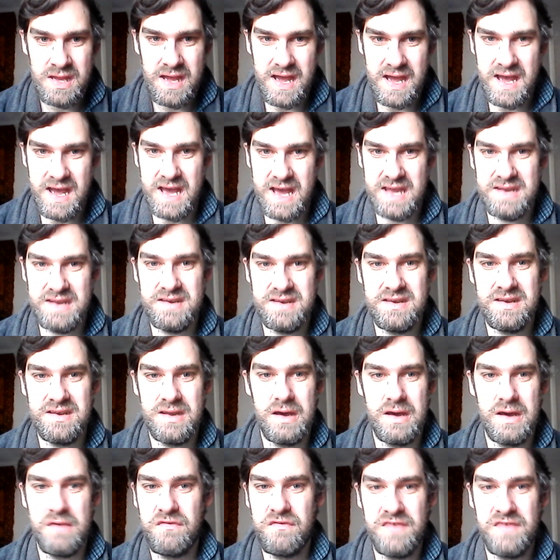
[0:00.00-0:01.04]
and
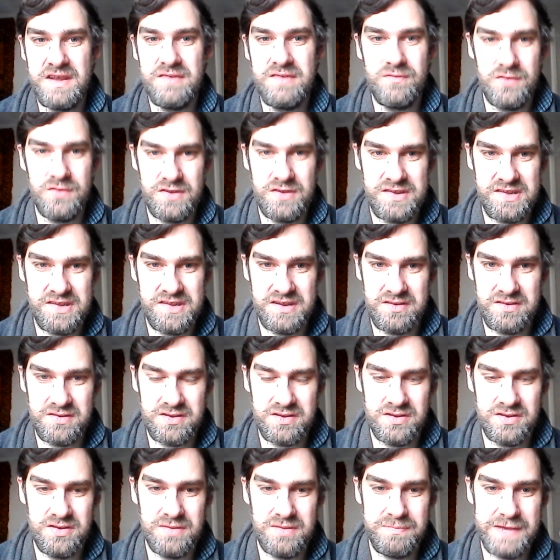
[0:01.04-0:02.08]
I think what's so
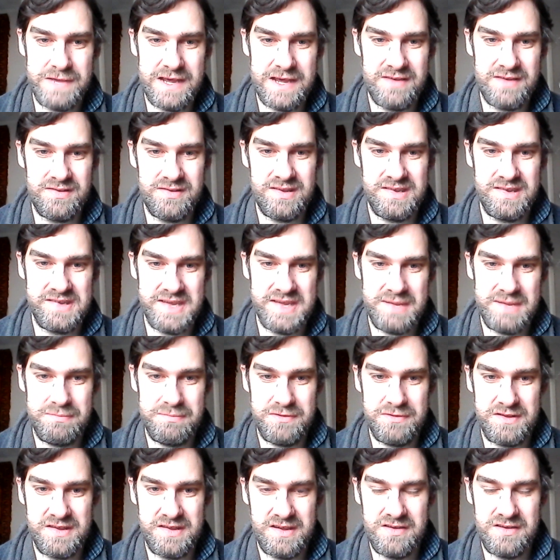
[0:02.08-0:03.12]
good about this
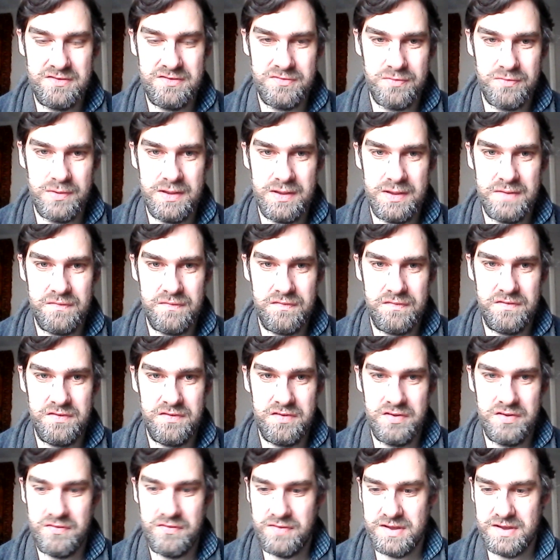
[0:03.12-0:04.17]
episode with
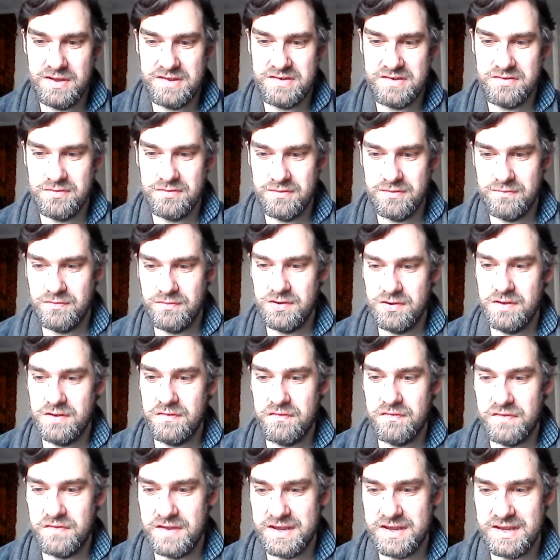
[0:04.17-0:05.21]
the Russell and
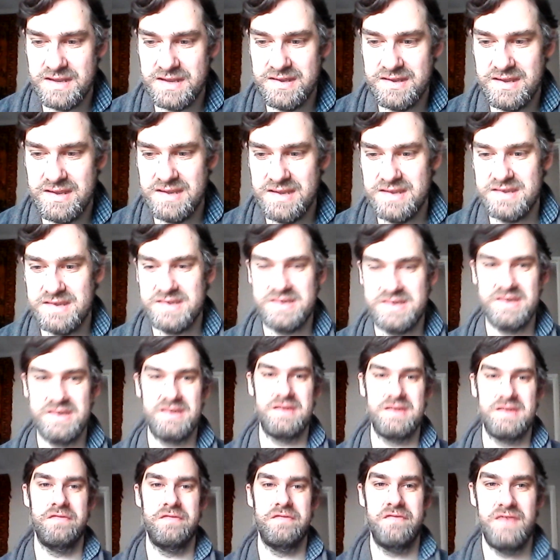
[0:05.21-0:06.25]
Ruth thing is
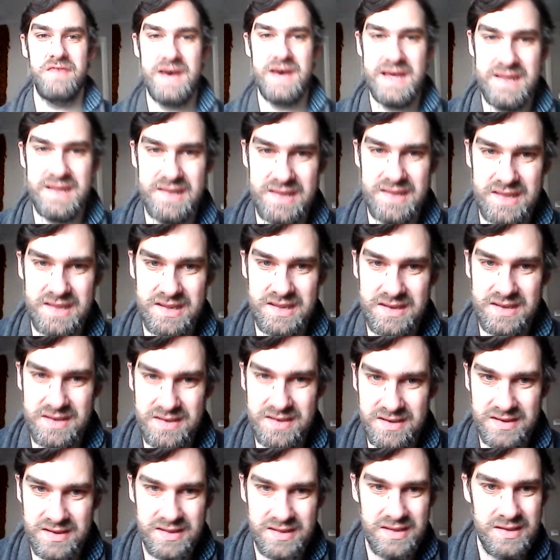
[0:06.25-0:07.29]
just the fact
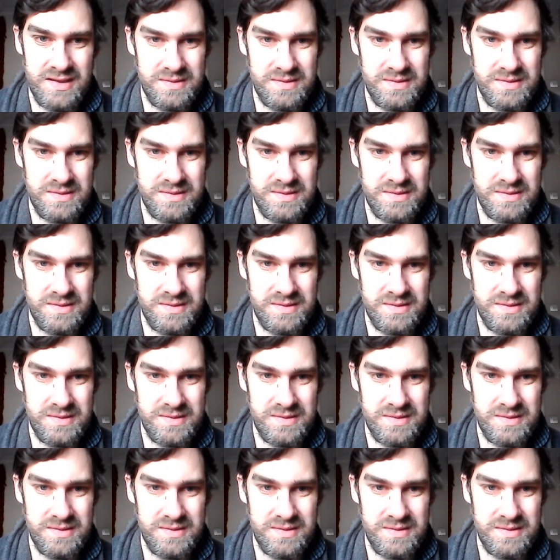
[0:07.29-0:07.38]
that